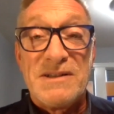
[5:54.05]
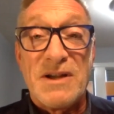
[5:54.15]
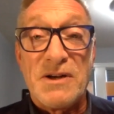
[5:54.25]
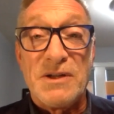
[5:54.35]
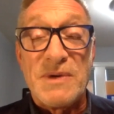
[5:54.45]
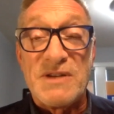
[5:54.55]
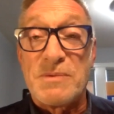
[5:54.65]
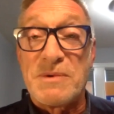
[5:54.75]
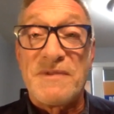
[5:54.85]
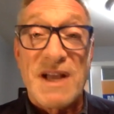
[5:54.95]
Not only we do
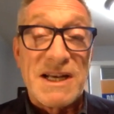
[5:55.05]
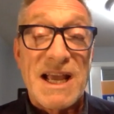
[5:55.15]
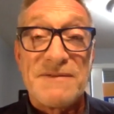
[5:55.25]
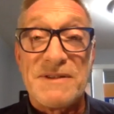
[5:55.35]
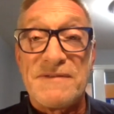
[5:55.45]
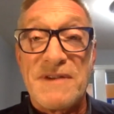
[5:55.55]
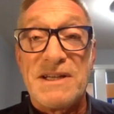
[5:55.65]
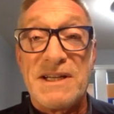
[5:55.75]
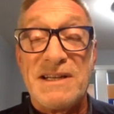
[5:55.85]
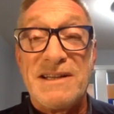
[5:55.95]
provide half the
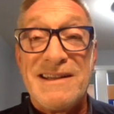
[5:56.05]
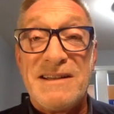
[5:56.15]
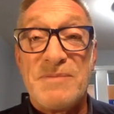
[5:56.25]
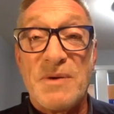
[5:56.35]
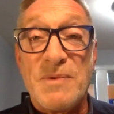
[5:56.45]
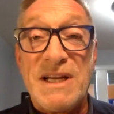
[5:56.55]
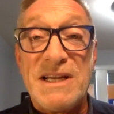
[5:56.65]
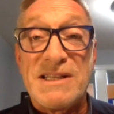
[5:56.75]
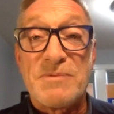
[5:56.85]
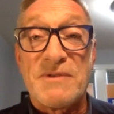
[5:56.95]
funding, but we
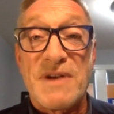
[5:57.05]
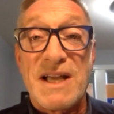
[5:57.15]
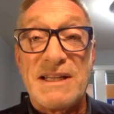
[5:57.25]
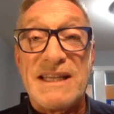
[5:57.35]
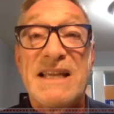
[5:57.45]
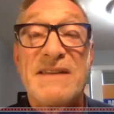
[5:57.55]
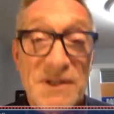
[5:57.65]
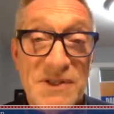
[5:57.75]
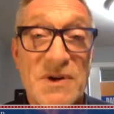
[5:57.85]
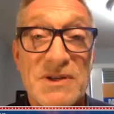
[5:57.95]
need to provide the
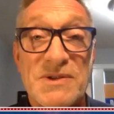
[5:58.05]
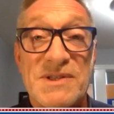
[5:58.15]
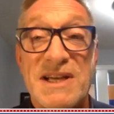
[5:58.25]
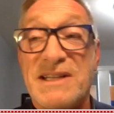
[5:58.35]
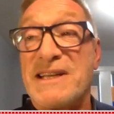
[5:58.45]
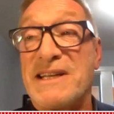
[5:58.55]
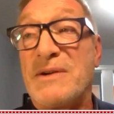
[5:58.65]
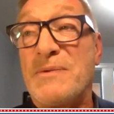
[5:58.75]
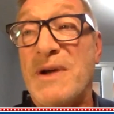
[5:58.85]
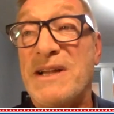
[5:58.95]
infrastructure side of that
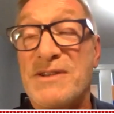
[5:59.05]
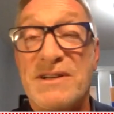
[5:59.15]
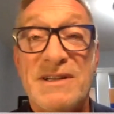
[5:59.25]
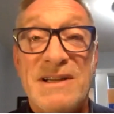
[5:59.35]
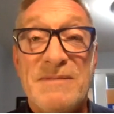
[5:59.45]
equation.